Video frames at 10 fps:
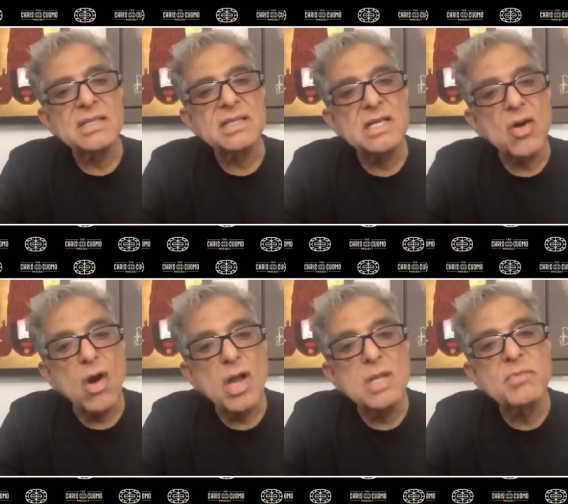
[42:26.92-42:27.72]
then
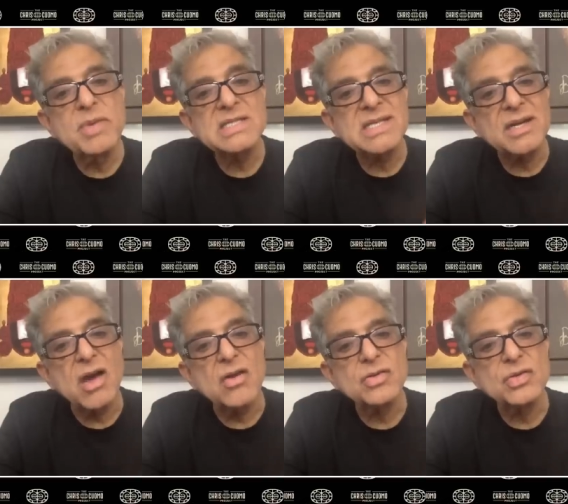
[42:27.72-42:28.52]
all beings
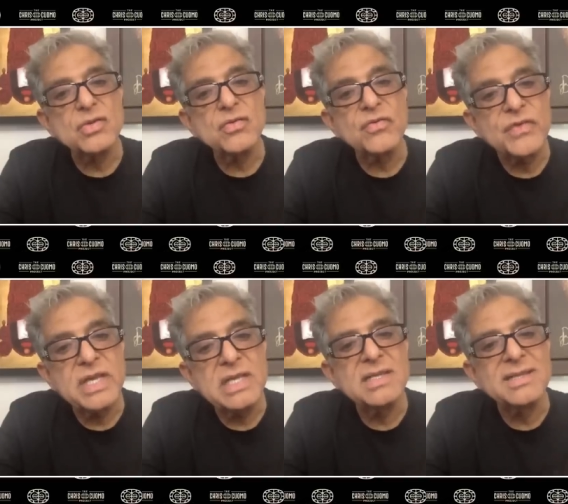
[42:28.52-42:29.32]
around you
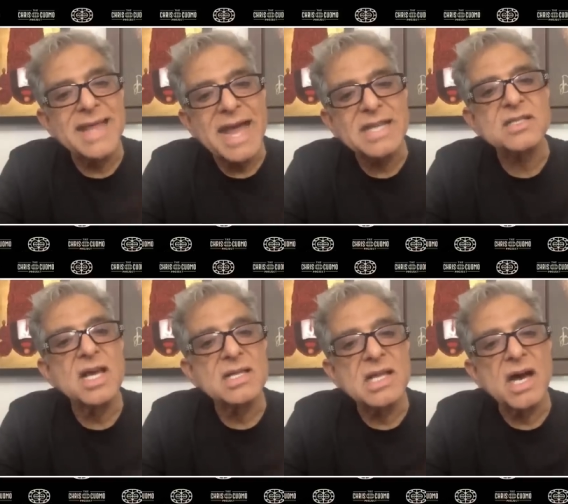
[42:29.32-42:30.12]
feel that
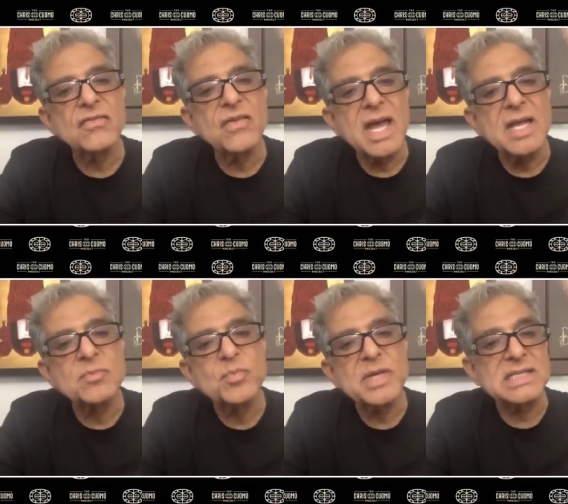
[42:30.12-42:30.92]
love
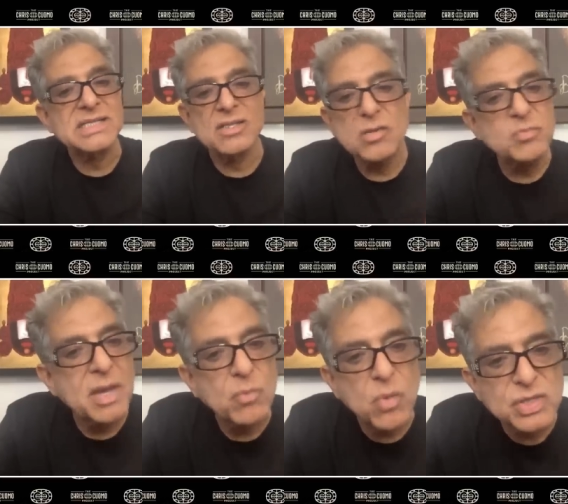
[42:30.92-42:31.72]
and peace, not
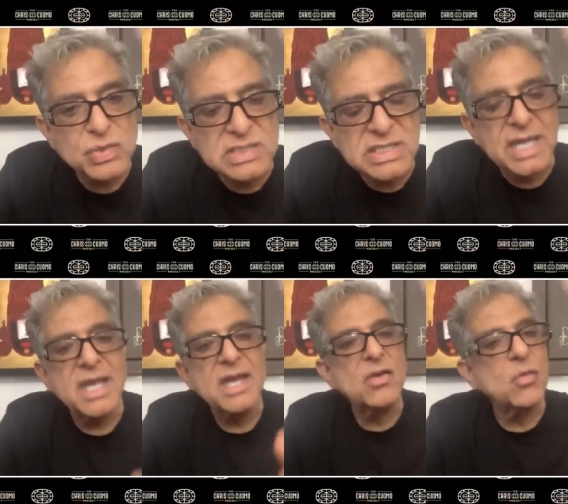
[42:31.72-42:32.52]
by what you
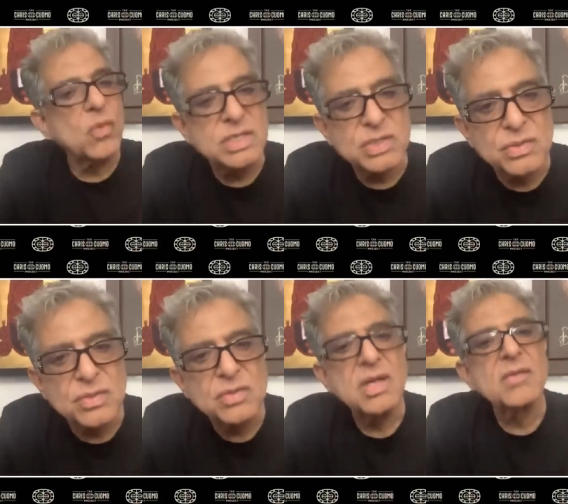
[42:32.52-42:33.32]
say, what you
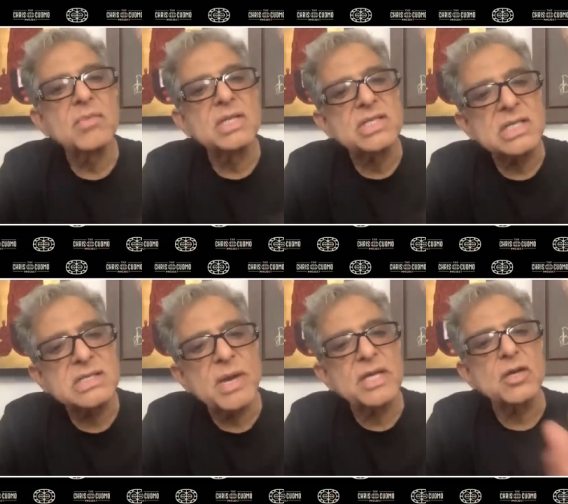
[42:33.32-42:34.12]
do, but
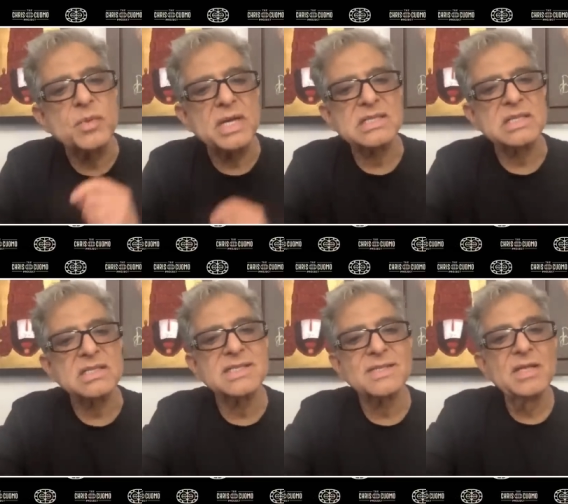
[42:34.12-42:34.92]
just by your
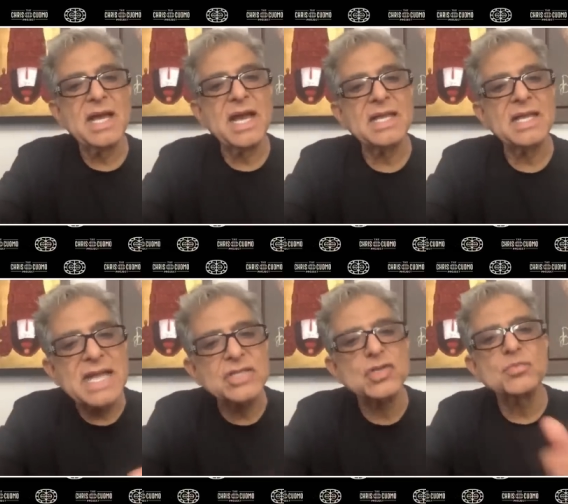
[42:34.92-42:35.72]
presence. And
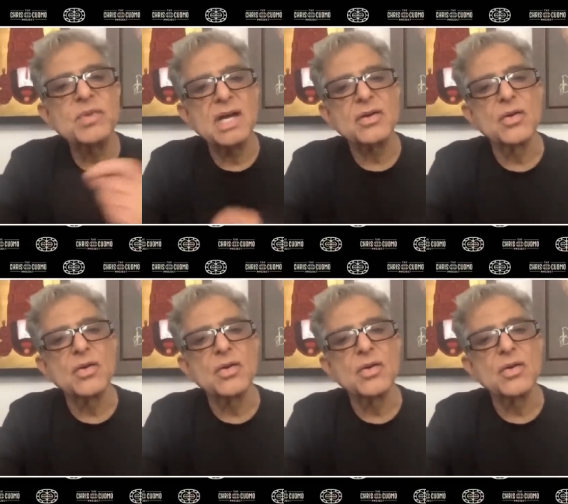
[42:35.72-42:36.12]
that should be our